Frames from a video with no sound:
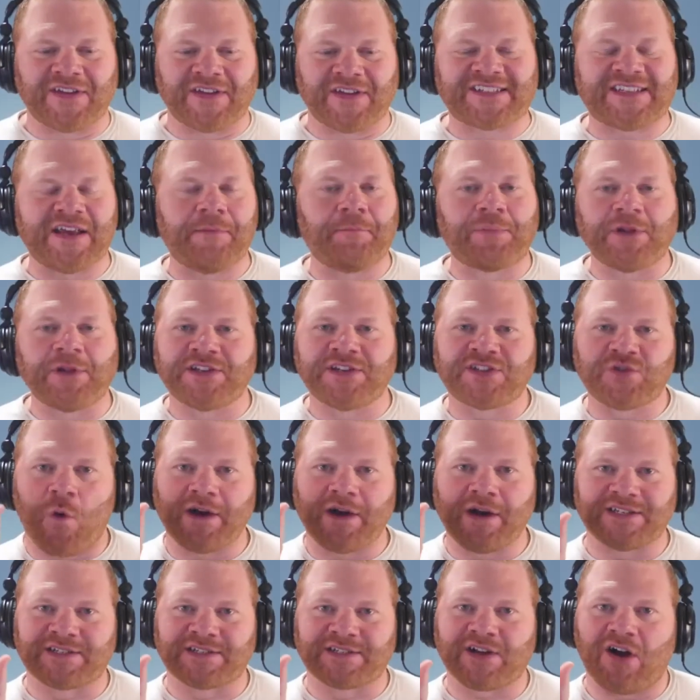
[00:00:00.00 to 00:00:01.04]
simplest
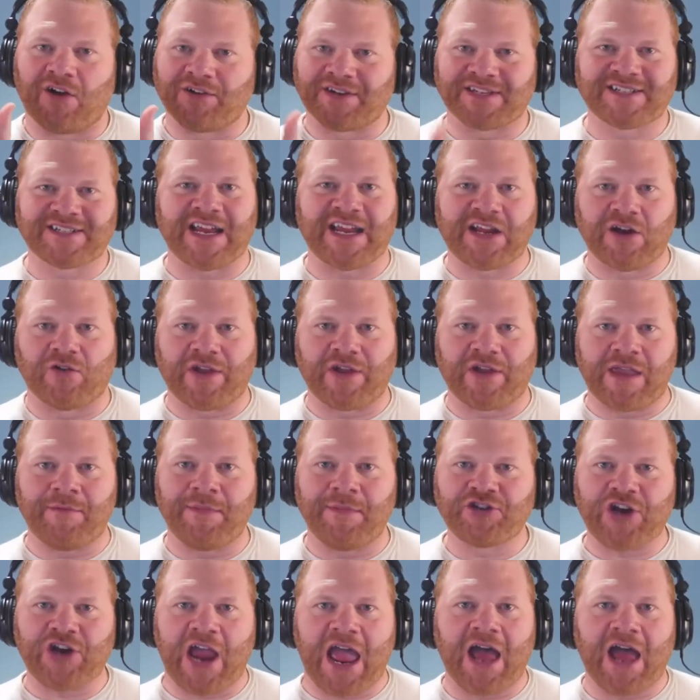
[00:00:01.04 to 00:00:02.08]
one is called a single
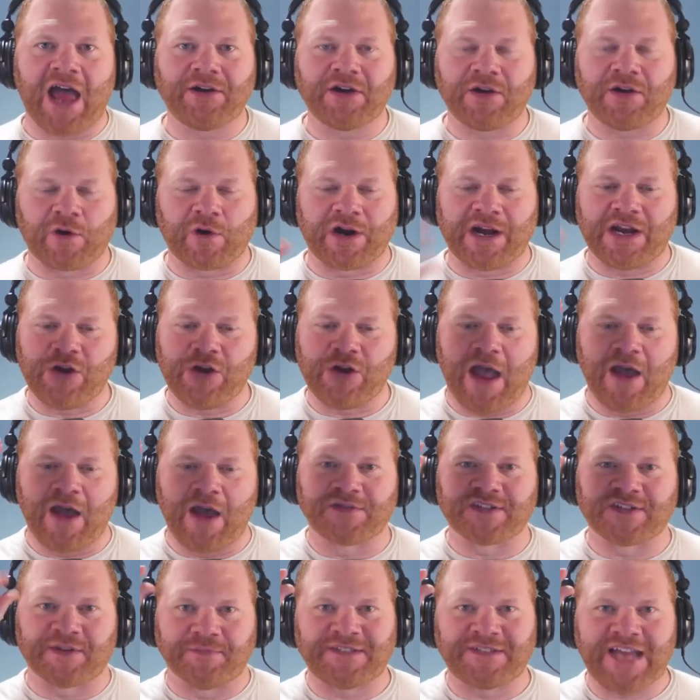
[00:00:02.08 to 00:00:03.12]
image ad, where you
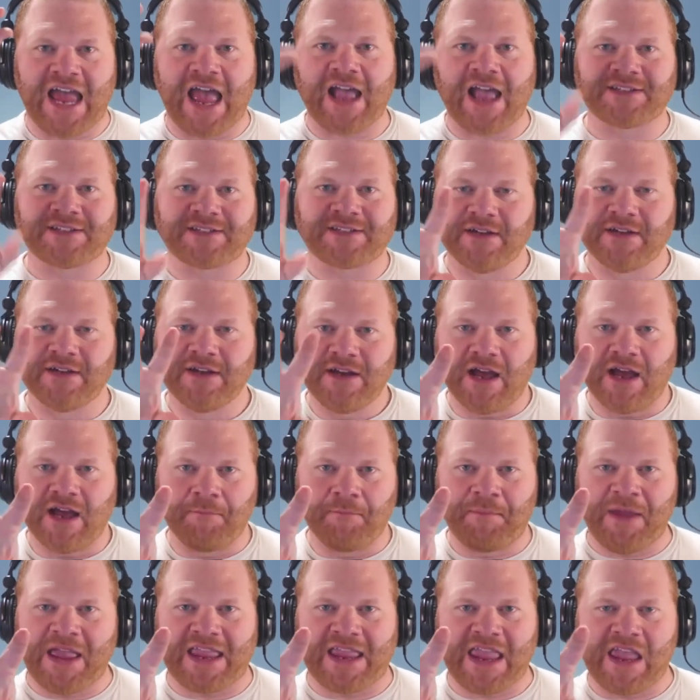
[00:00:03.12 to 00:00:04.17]
have some text, a
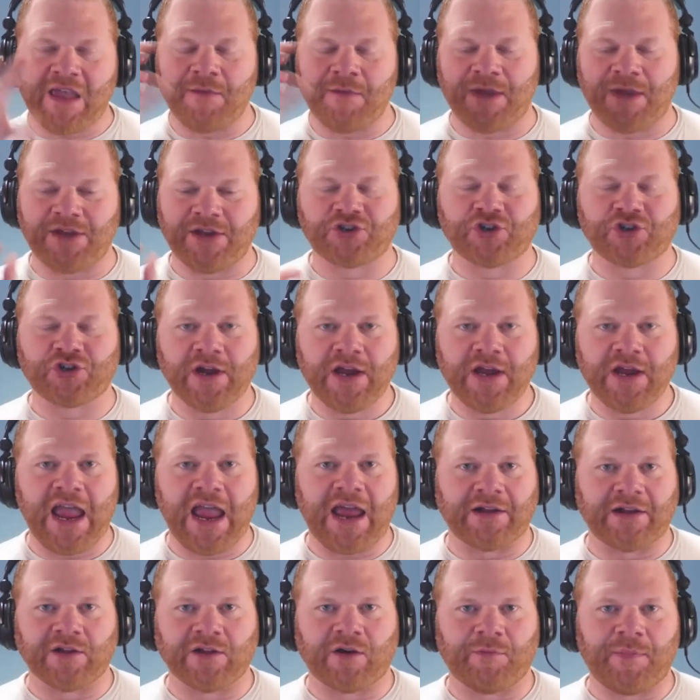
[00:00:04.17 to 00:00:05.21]
big image,
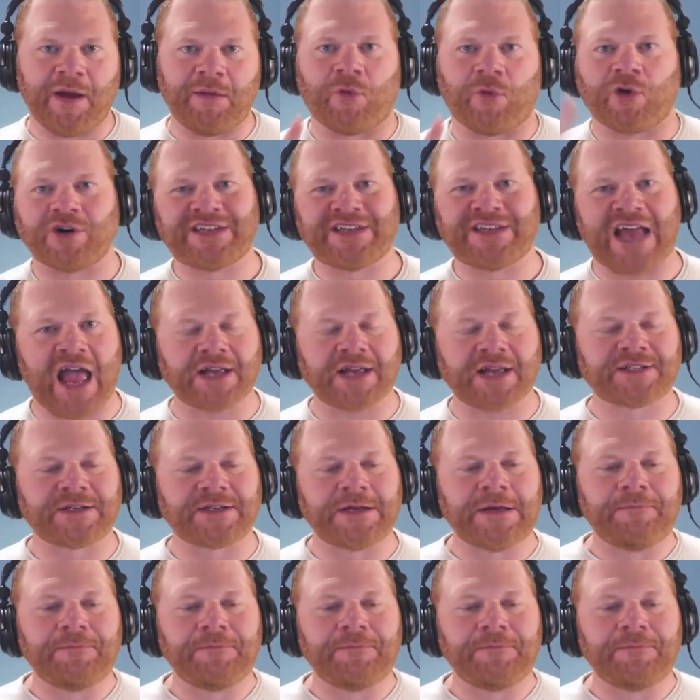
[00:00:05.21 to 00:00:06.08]
and a little bit more text.